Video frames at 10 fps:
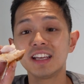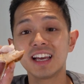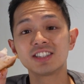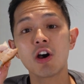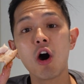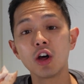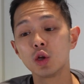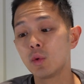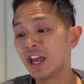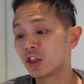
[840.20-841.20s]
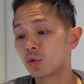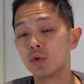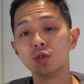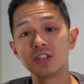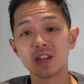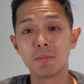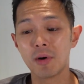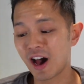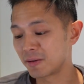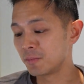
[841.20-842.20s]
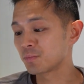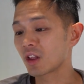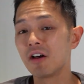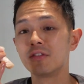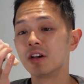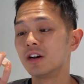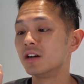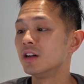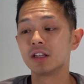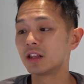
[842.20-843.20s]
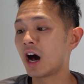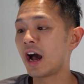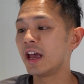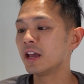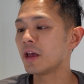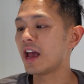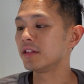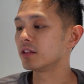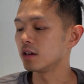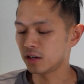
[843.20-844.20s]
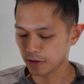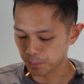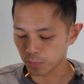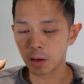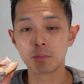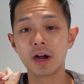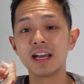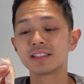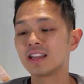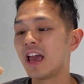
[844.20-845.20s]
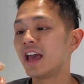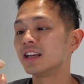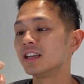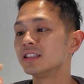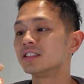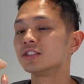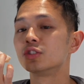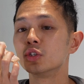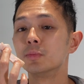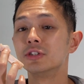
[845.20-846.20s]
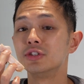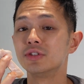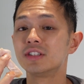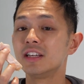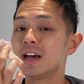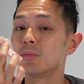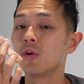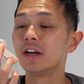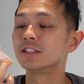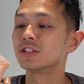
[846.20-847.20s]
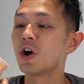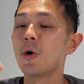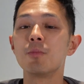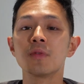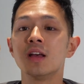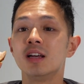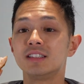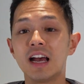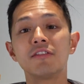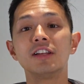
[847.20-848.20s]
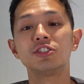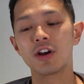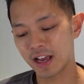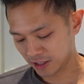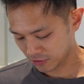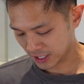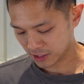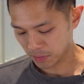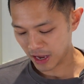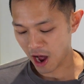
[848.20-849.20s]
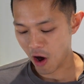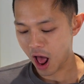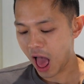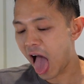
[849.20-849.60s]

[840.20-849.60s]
gets all the way through to the bottom of the thigh and the breast, and it's super juicy and moist. So definitely try this recipe out.